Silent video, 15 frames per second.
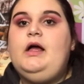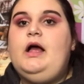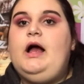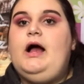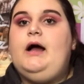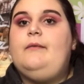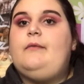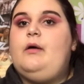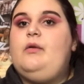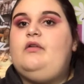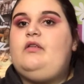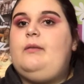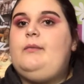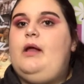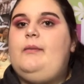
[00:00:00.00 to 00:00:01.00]
I'm
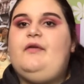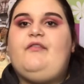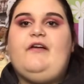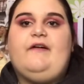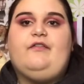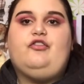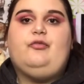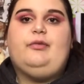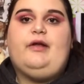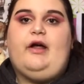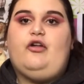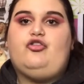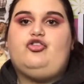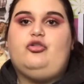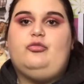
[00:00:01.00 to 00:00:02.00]
not a big fan of
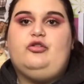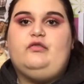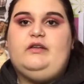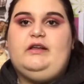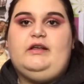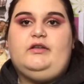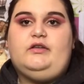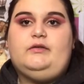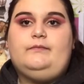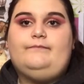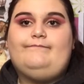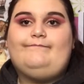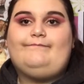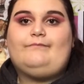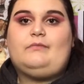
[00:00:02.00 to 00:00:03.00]
supernatural movies,
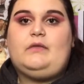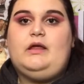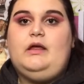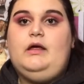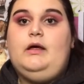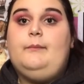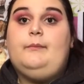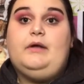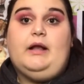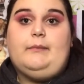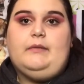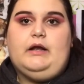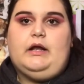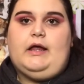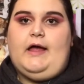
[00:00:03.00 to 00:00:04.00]
but I
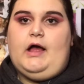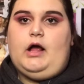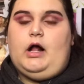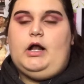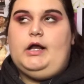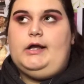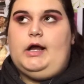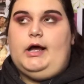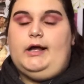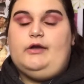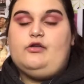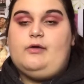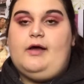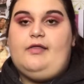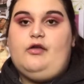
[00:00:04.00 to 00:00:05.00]
mean, I got a 9.
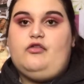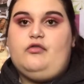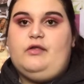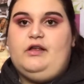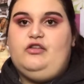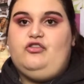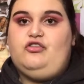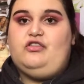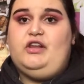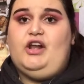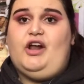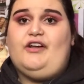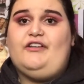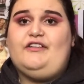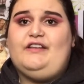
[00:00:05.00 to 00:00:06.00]
So I thought it was really interesting.
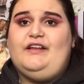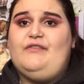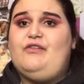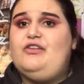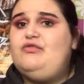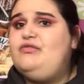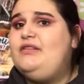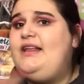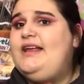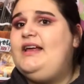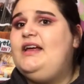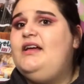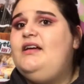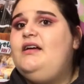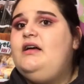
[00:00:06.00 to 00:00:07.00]
Honestly, it was, like,
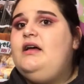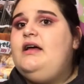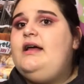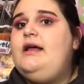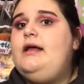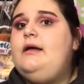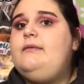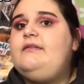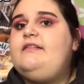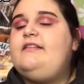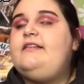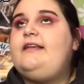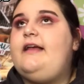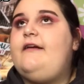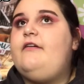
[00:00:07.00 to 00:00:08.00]
it was
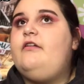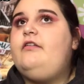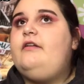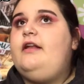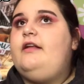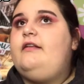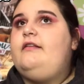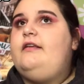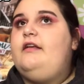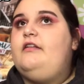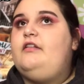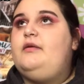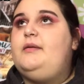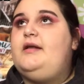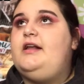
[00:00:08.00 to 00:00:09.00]
scarier than I
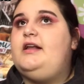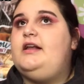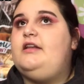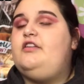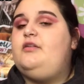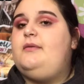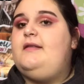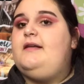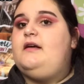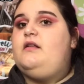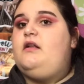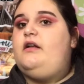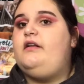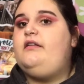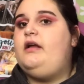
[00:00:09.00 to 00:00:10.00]
anticipated it to be. Like, a
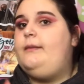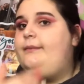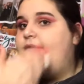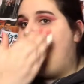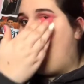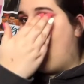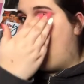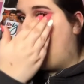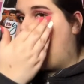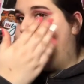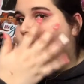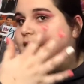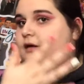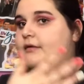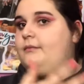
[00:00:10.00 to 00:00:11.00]
lot of times I had to put,
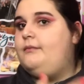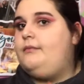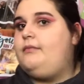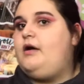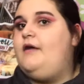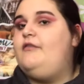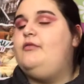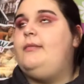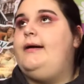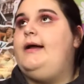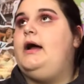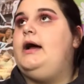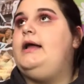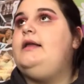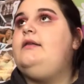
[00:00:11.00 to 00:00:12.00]
like, cover
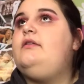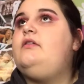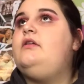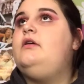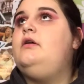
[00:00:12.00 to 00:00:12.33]
my eyes.